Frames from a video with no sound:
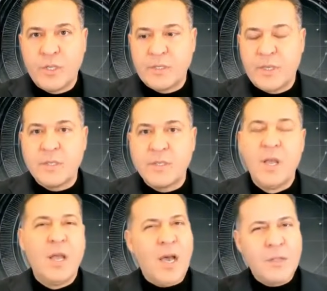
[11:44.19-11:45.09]
his kids.
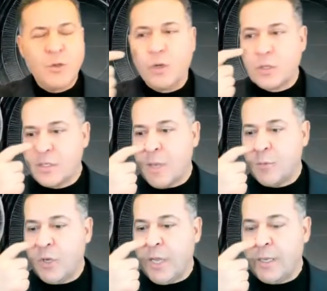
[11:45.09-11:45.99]
I talked to some
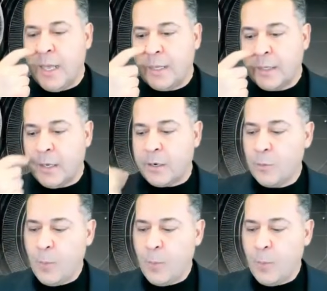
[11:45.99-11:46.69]
United Healthcare